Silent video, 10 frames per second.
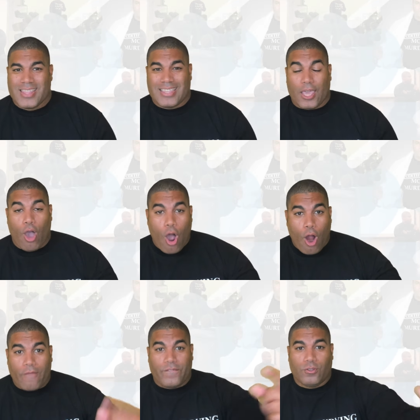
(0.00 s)
that they
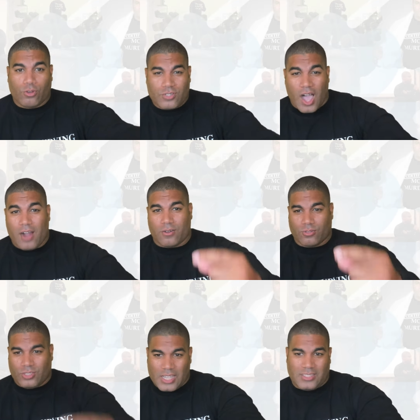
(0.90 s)
are future doctors,
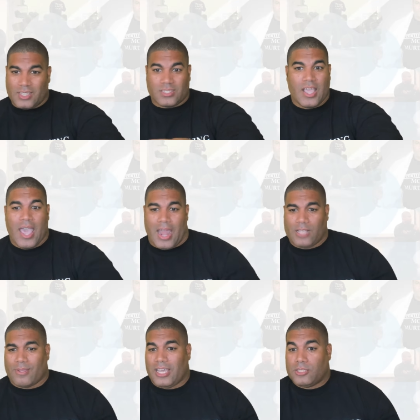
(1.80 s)
dentists. And that's
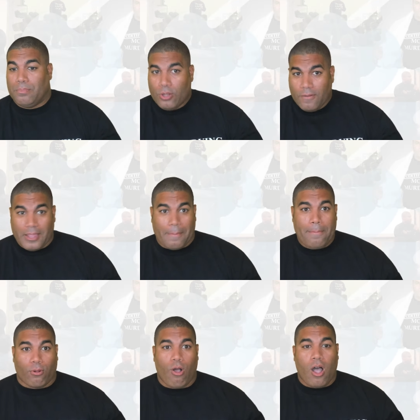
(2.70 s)
why I think it's beautiful that
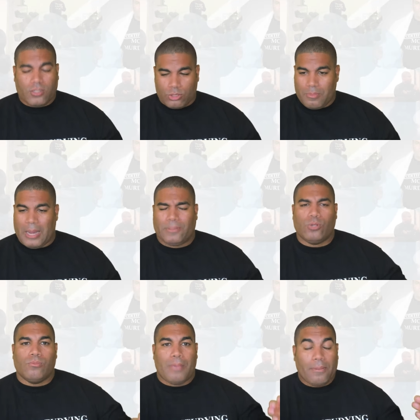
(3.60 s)
people are on social media,
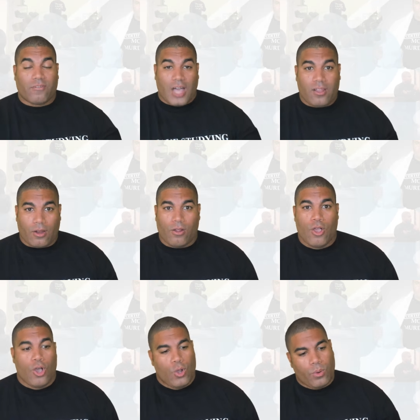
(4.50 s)
student, people of color,
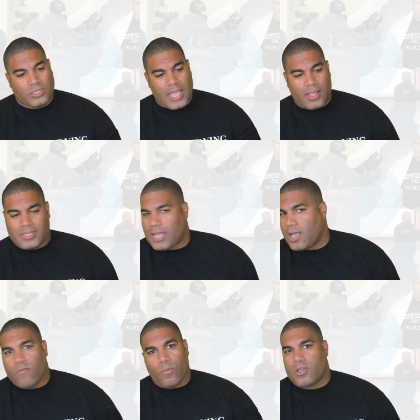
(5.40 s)
who are saying, listen, I
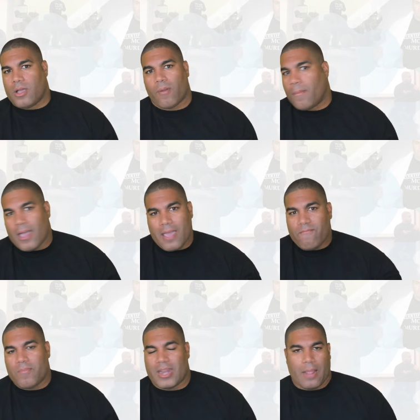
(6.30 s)
come from where you come from. I am
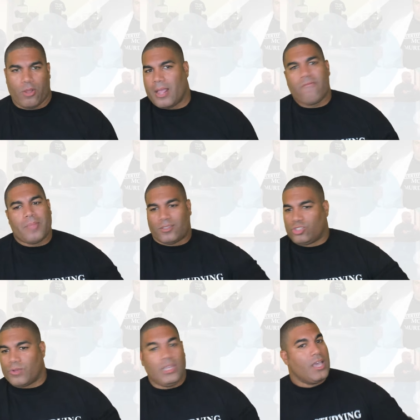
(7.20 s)
from that neighborhood. I am from that
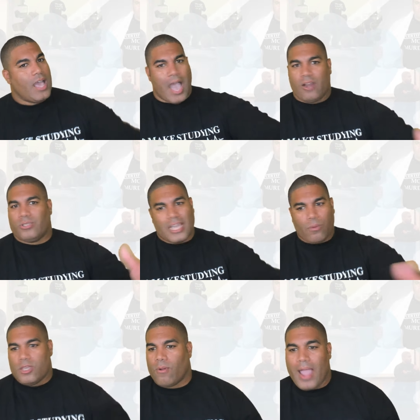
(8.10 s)
street. I know exactly
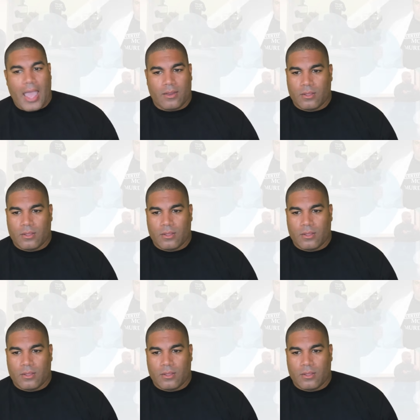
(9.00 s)
where you're at.